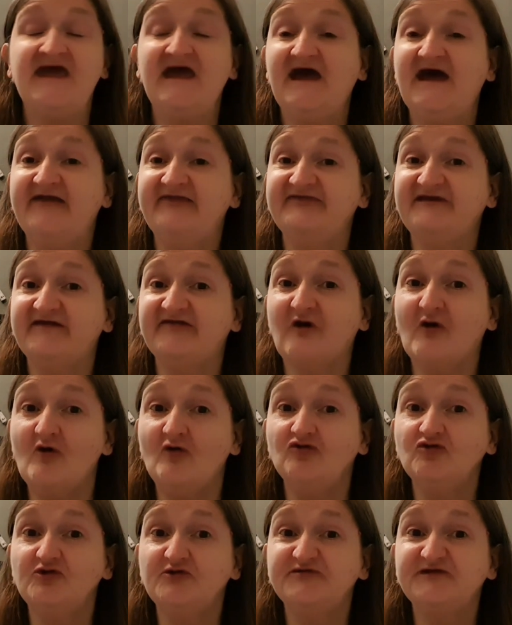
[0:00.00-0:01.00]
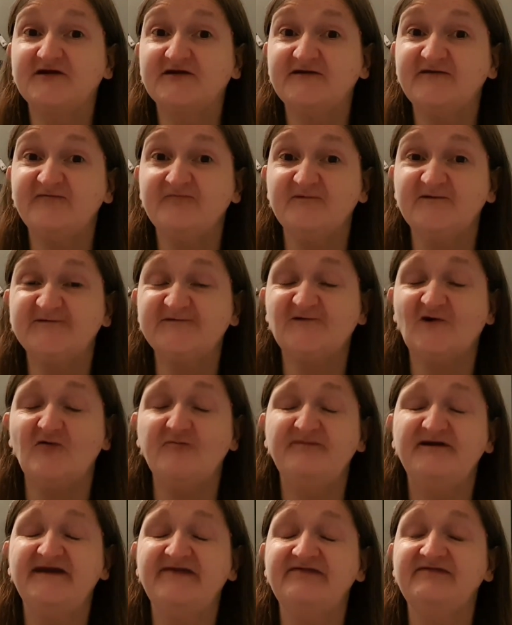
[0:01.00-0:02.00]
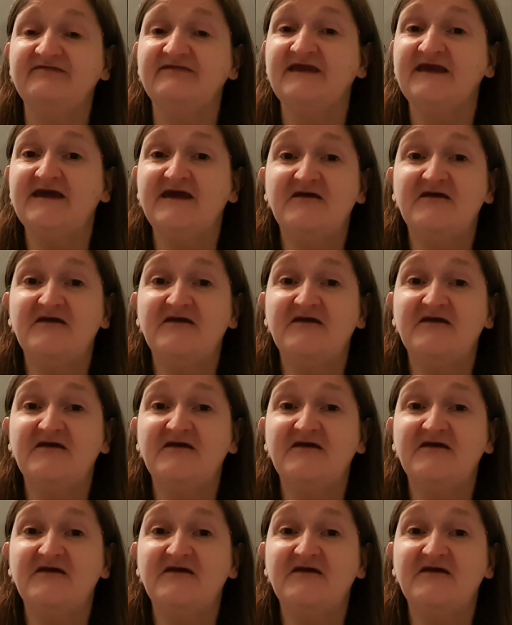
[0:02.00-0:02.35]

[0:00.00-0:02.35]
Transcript: and did a whole load of Christmas shopping,